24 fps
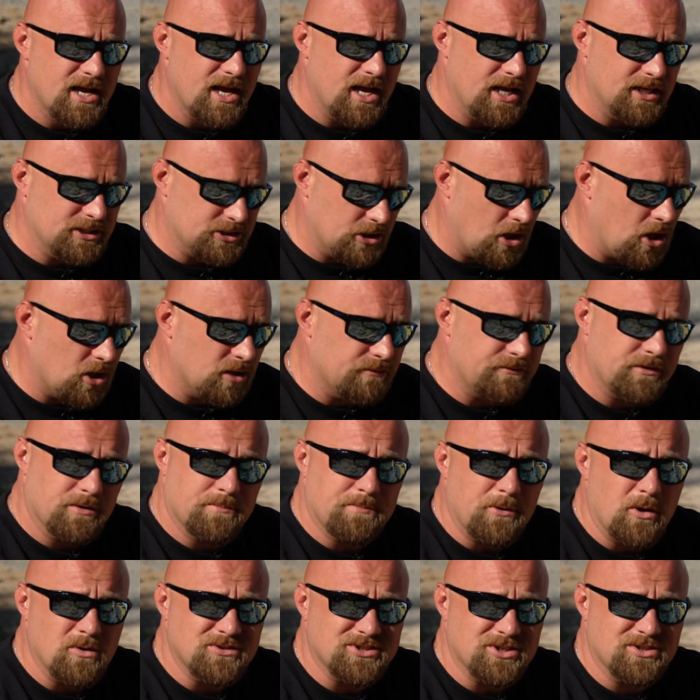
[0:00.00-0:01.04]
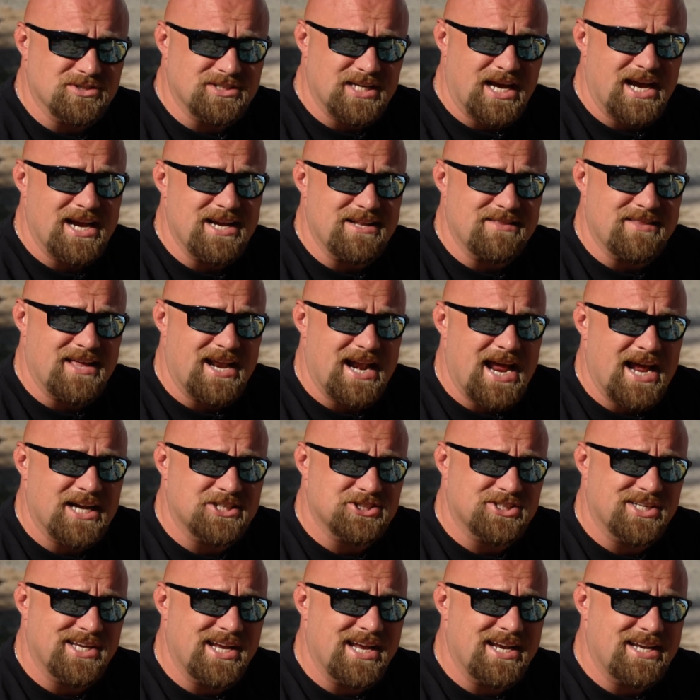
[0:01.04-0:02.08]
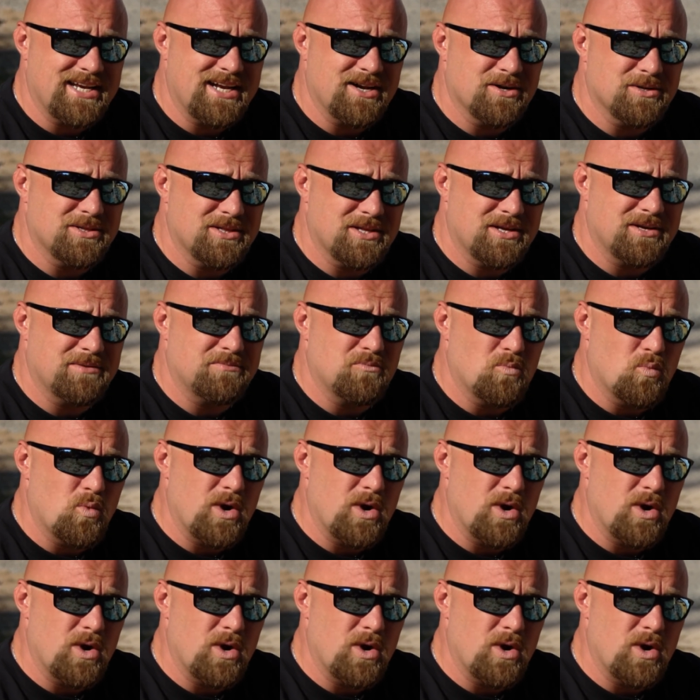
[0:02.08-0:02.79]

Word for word: is all of your bolts are tight that actually adhere the